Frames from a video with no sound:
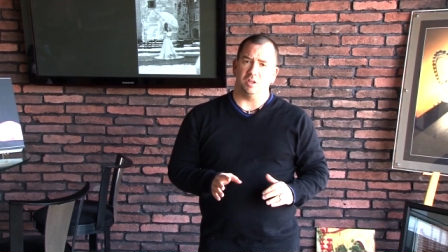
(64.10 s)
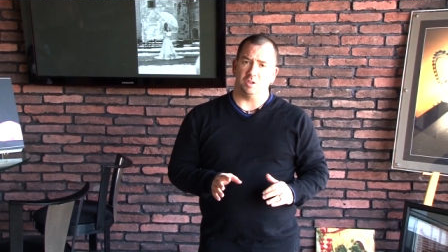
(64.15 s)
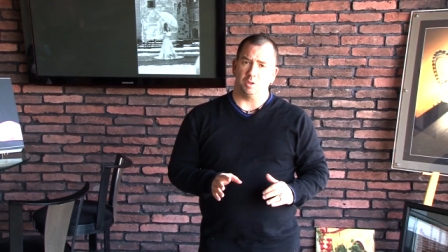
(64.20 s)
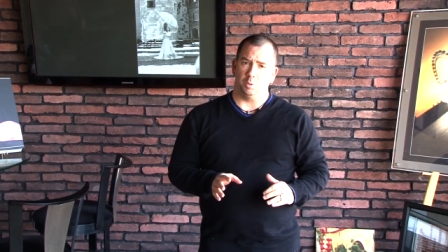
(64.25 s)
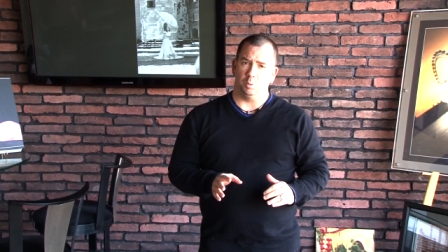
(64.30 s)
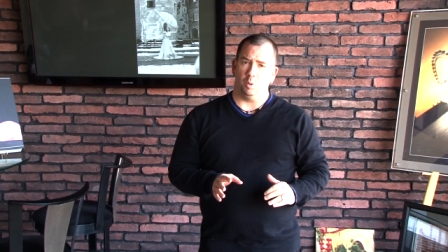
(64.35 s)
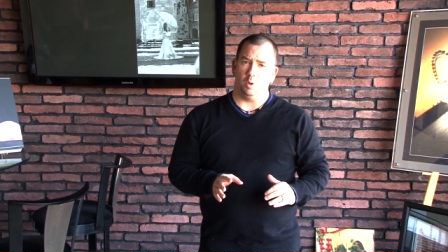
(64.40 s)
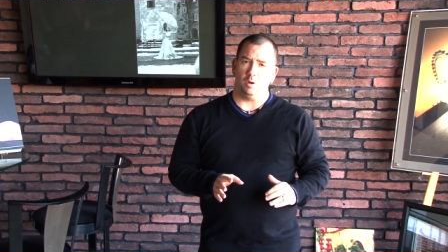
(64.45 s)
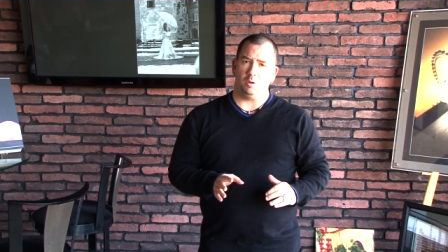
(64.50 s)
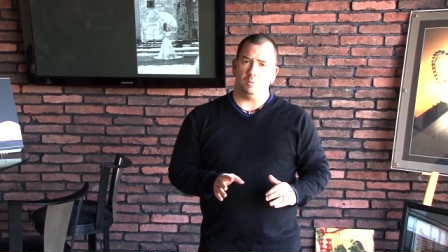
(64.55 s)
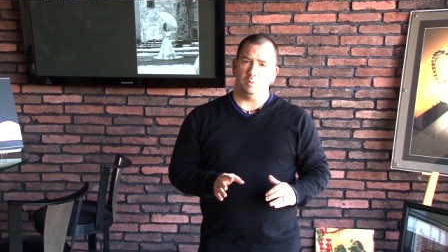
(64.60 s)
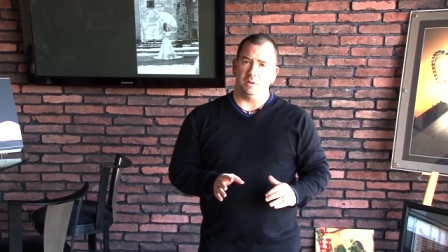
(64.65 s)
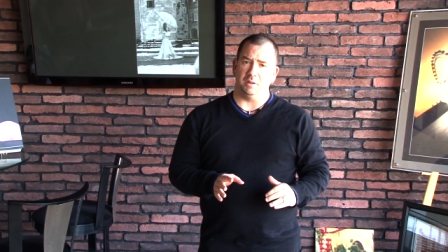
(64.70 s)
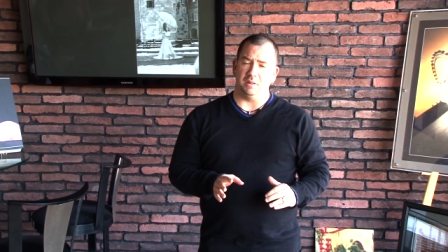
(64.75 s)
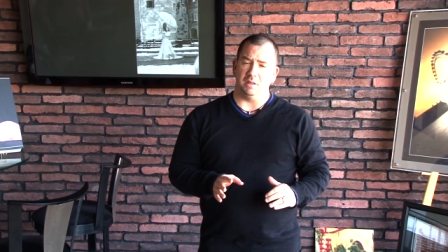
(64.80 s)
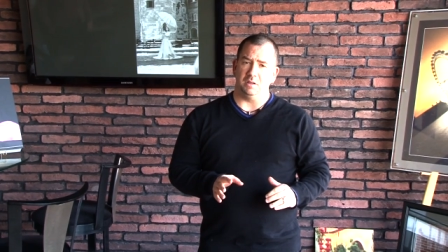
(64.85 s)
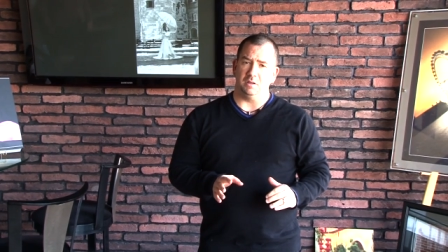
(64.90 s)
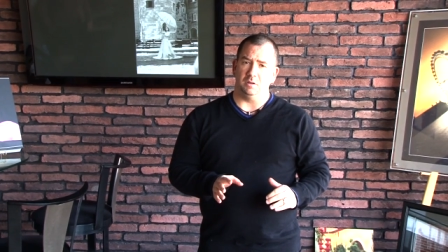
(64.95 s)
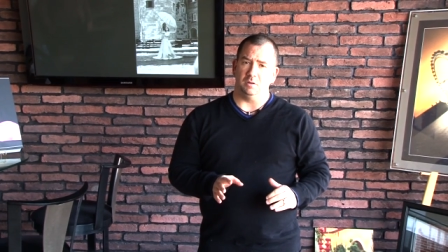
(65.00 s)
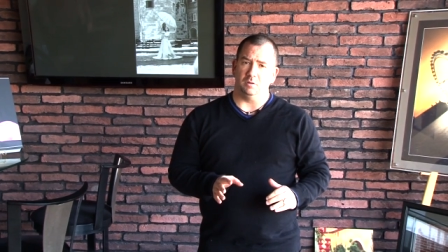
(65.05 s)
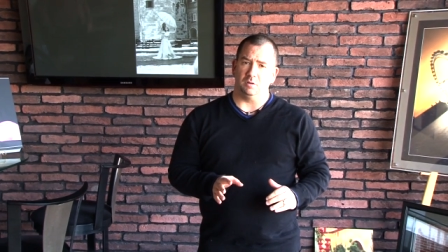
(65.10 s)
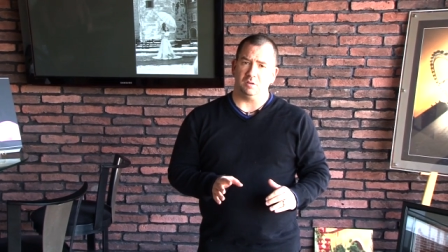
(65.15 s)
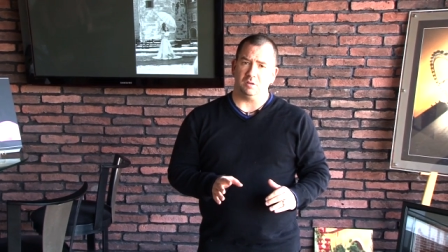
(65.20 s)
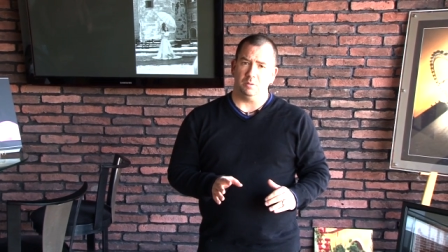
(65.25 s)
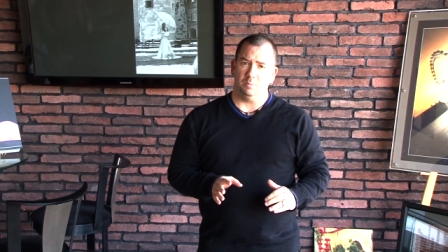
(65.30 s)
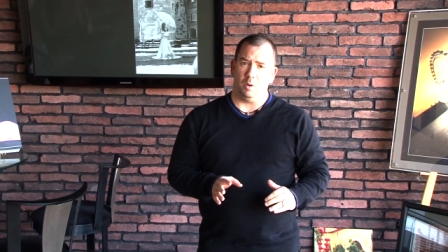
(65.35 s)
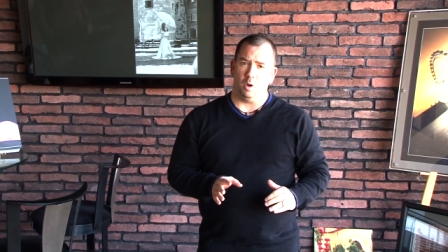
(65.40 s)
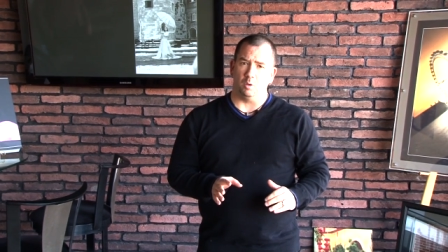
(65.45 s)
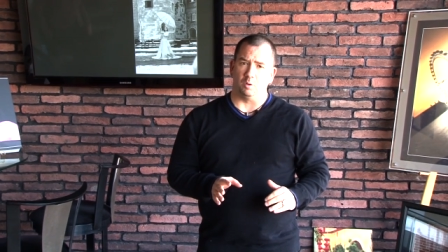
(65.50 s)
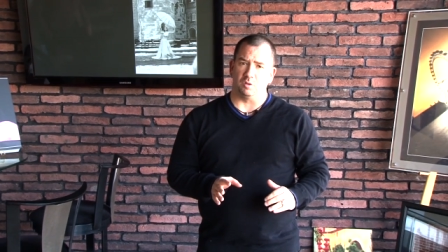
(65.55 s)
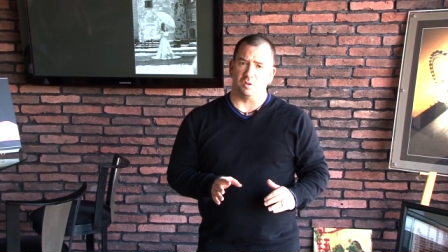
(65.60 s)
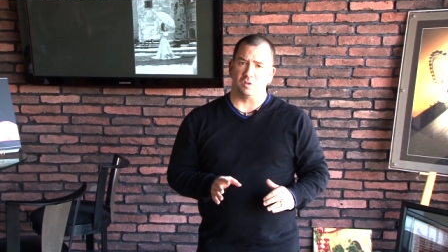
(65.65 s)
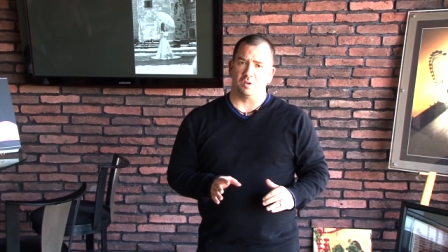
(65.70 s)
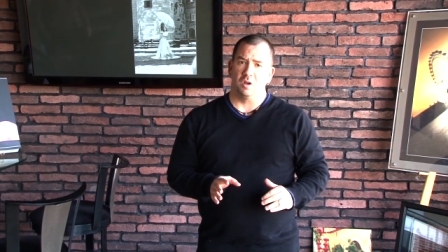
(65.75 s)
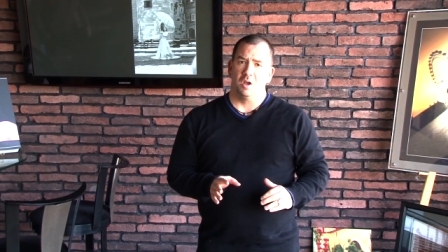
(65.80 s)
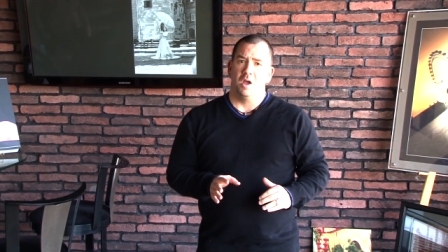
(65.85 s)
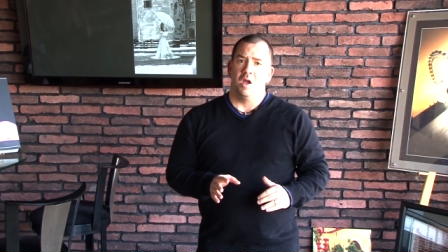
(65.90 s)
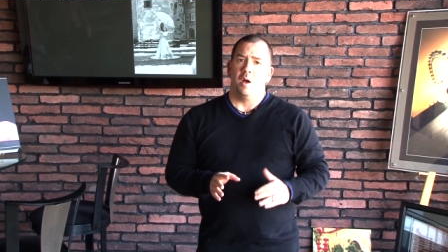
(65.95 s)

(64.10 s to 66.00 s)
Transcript: that you work with and use the most.